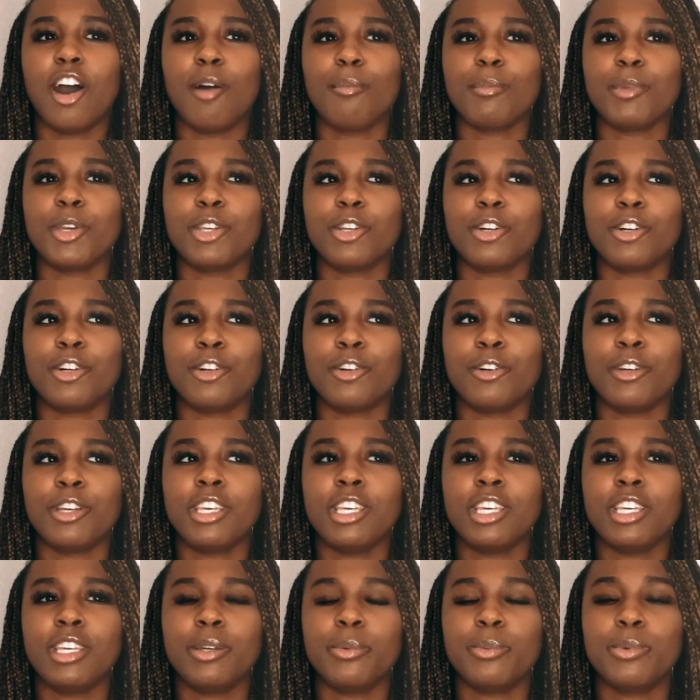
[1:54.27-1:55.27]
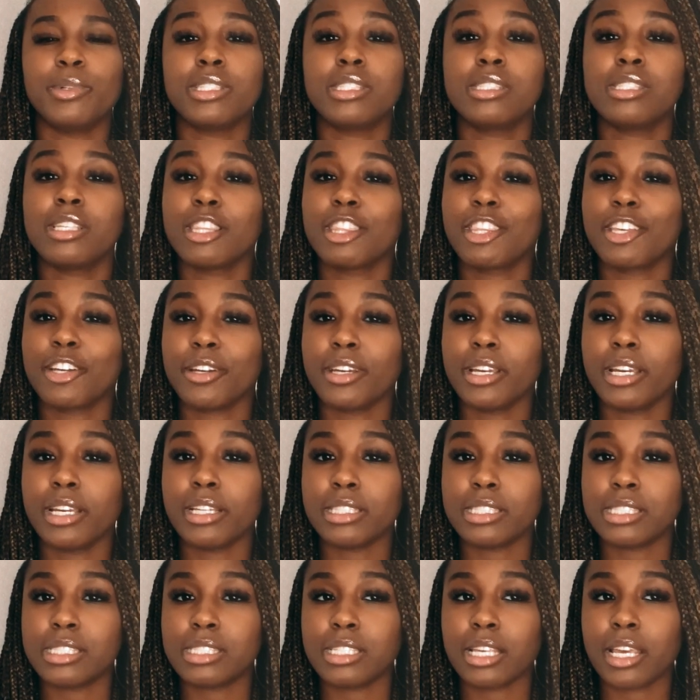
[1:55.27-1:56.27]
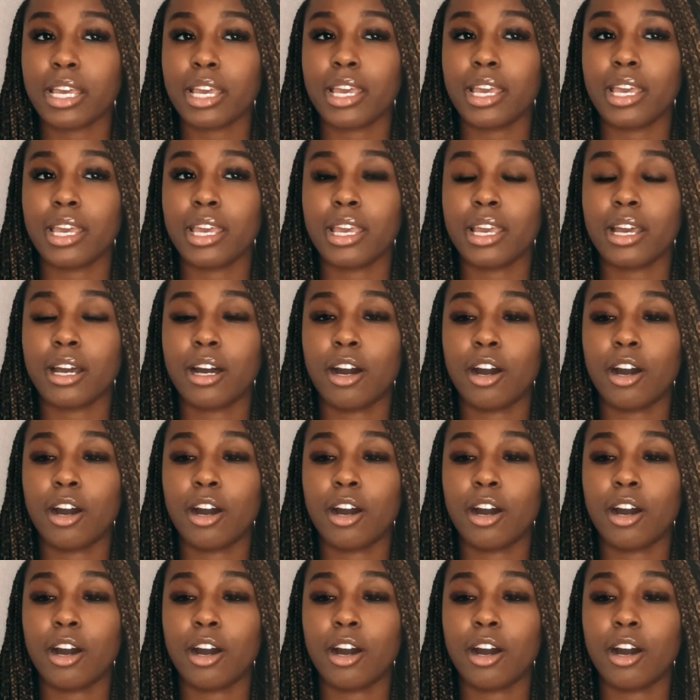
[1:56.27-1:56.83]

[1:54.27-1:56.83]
You know, he would sit there and say,